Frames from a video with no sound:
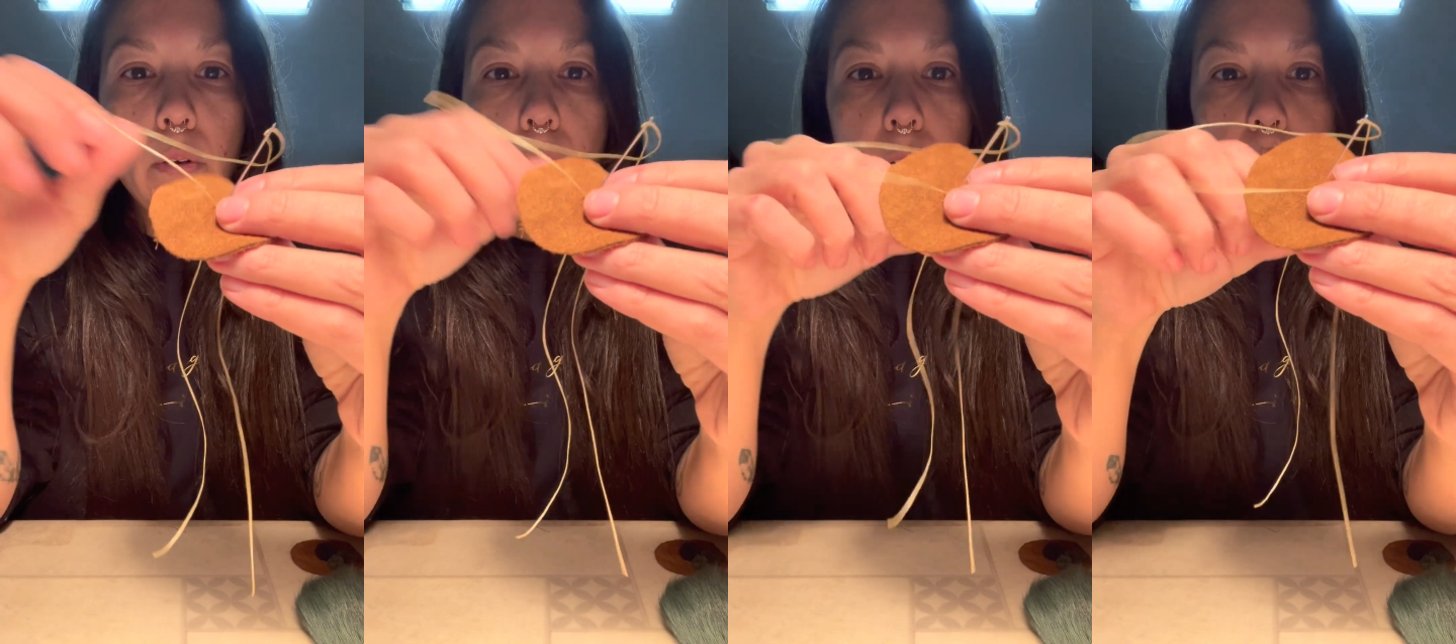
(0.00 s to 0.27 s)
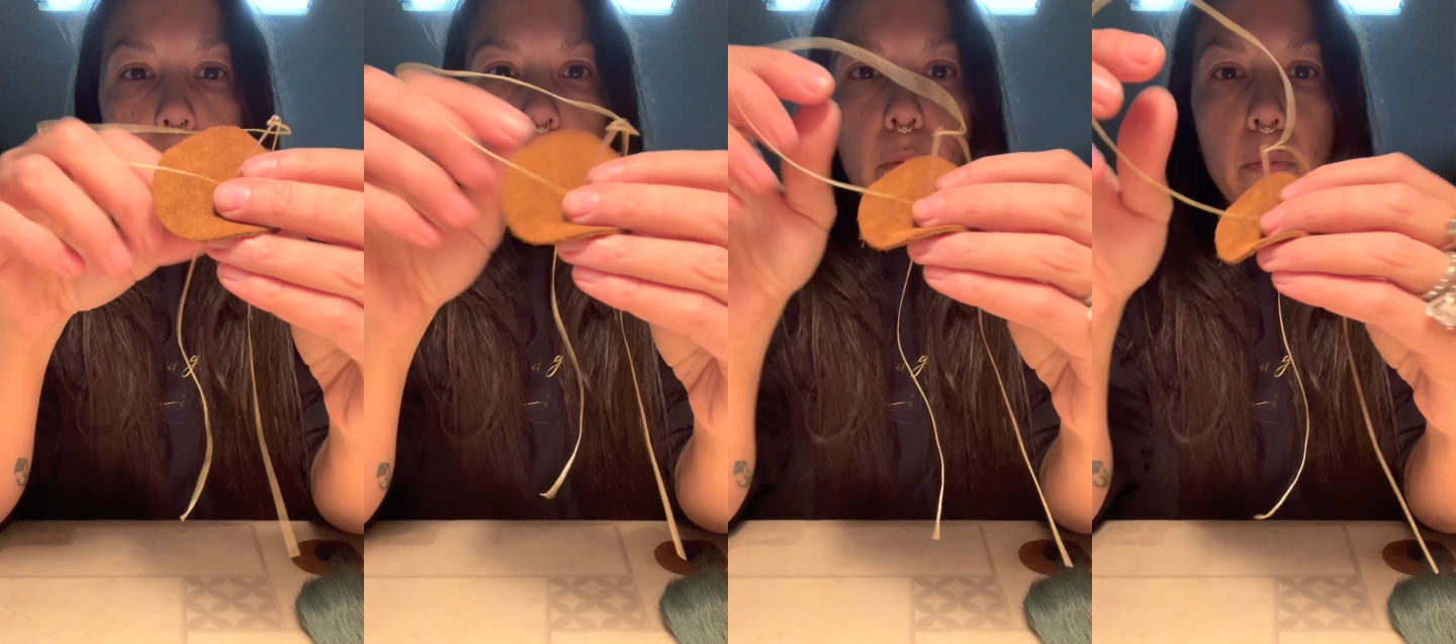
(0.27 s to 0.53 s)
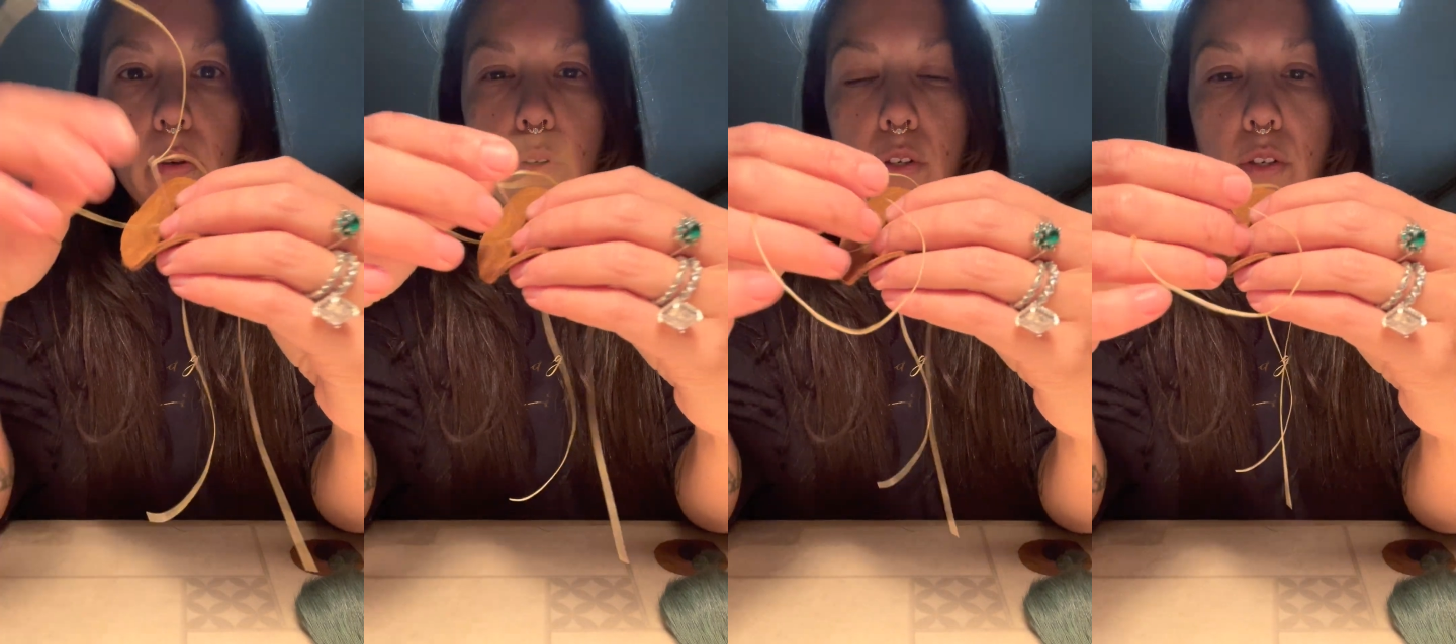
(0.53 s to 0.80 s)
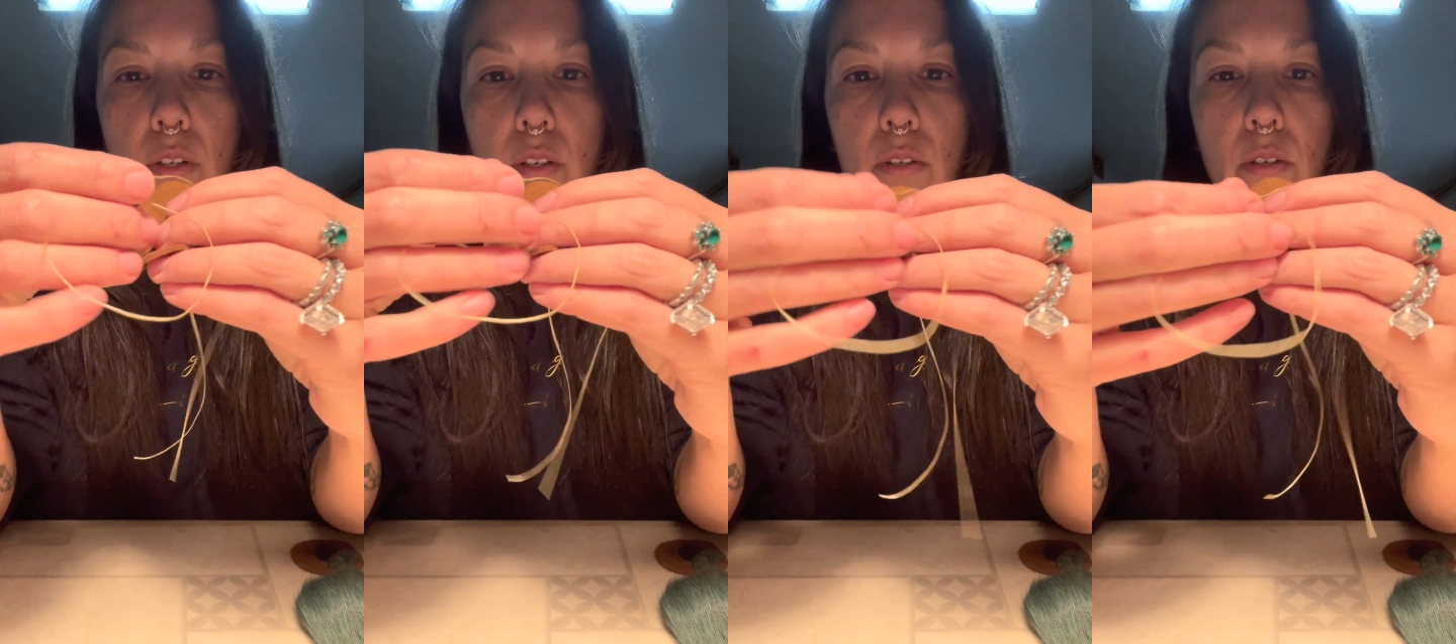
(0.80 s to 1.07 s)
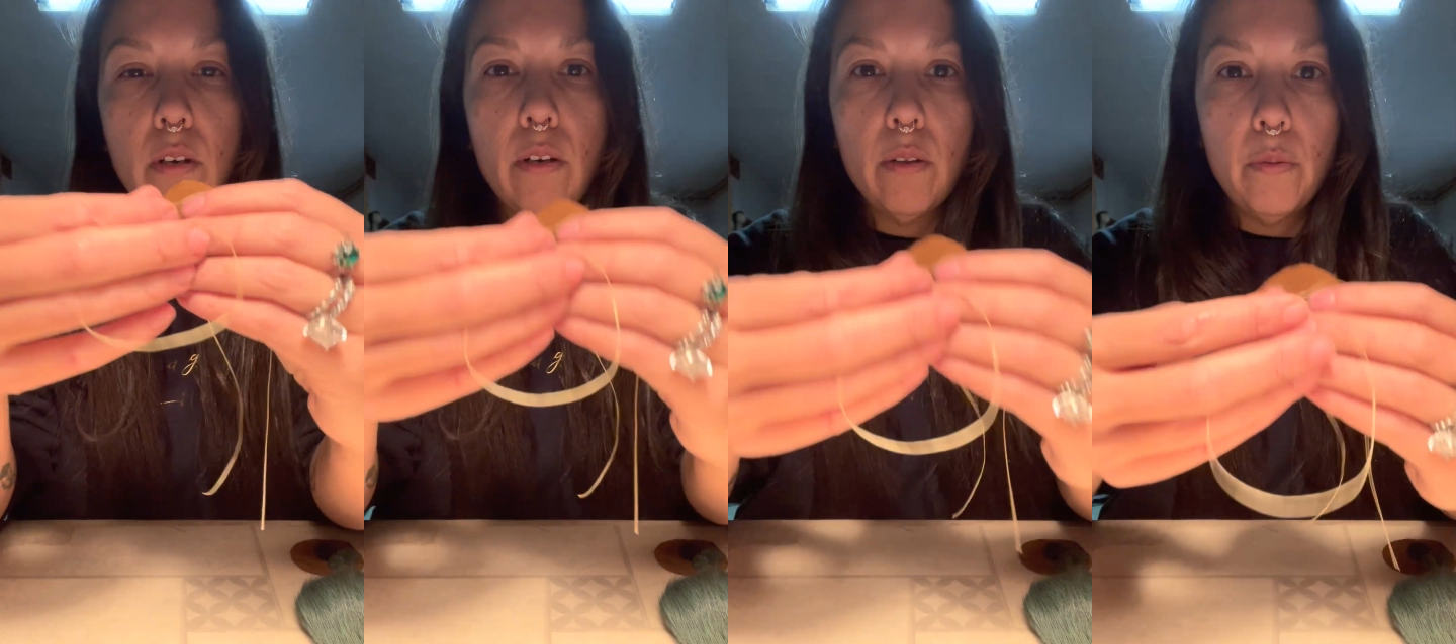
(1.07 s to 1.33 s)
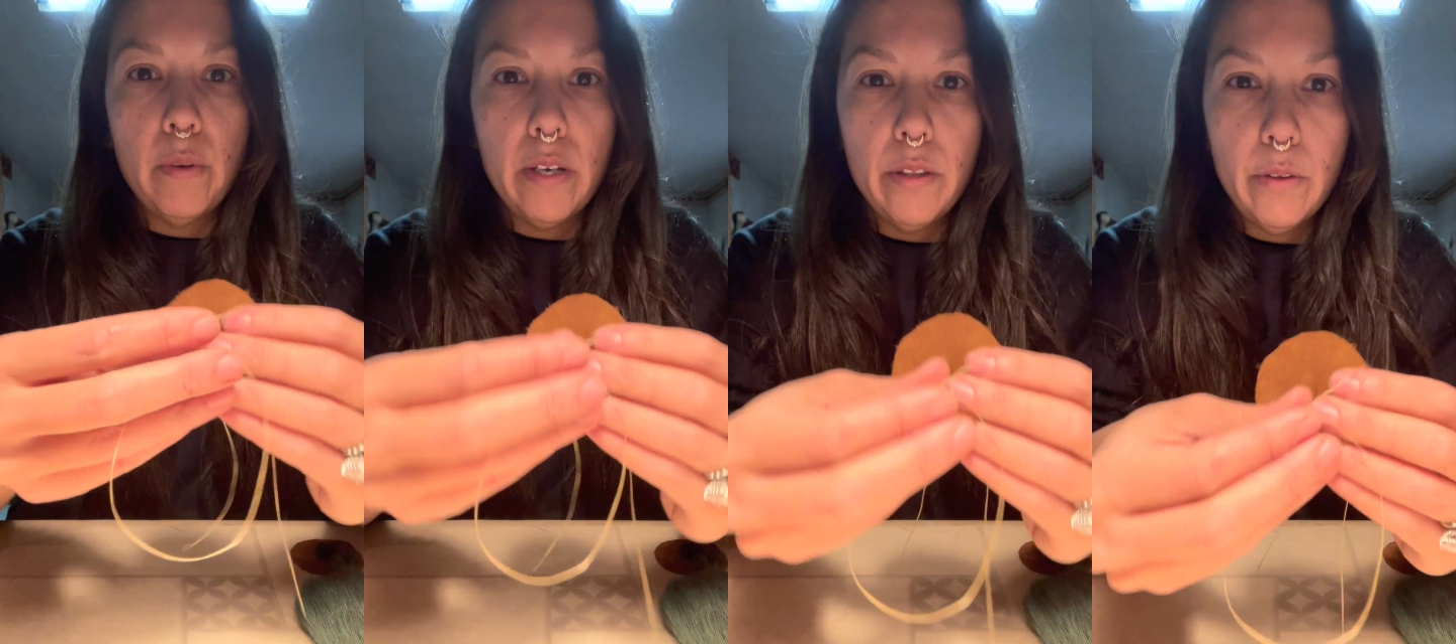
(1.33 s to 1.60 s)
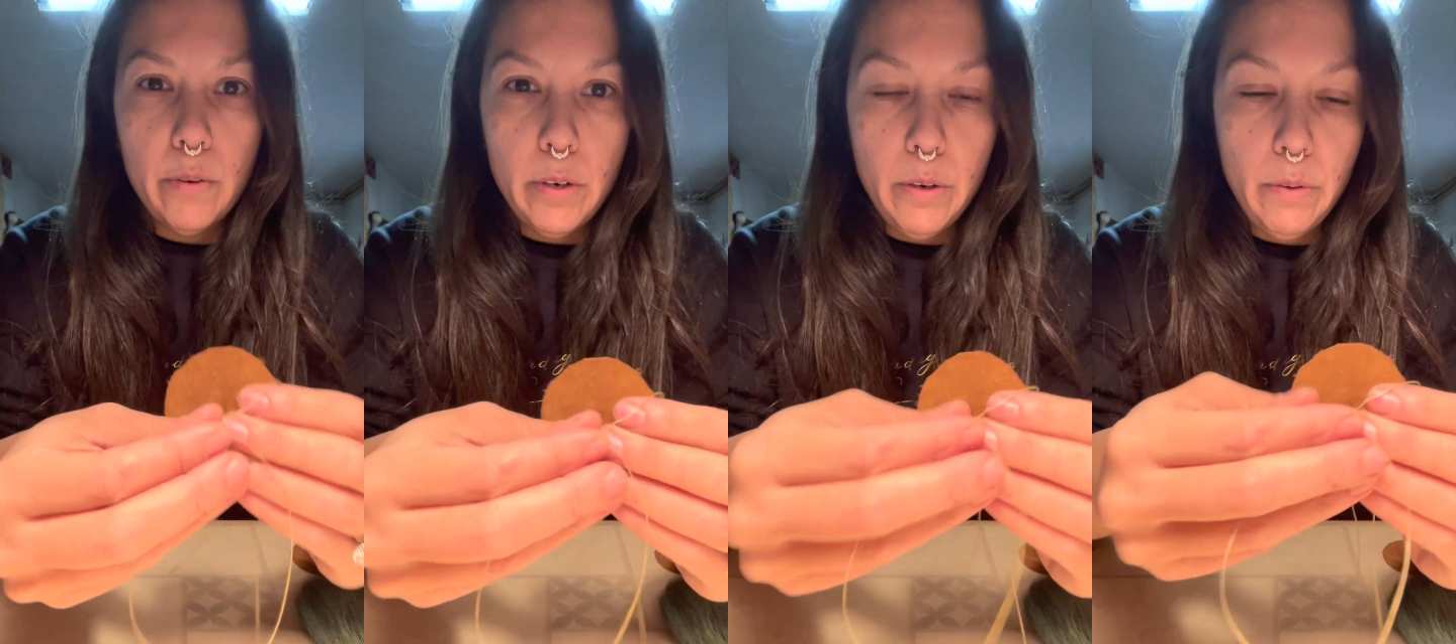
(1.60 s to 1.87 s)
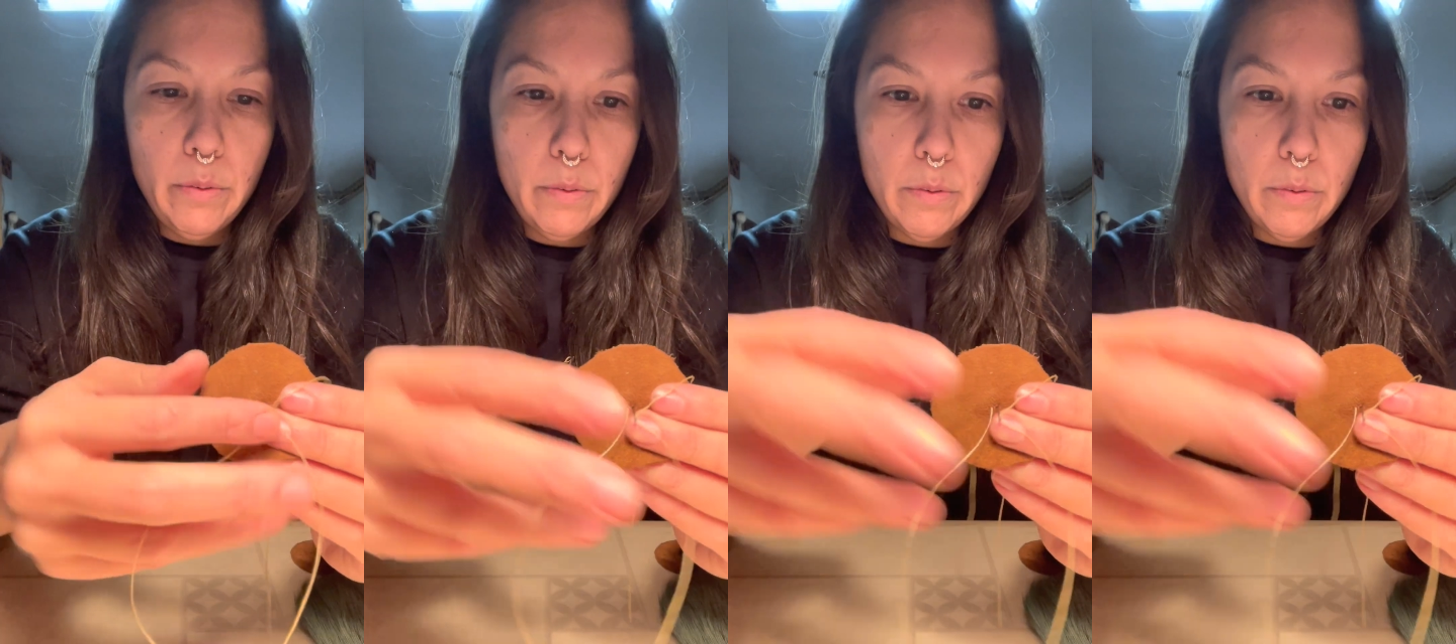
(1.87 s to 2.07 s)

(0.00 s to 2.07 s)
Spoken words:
I'm going to push this all the way through.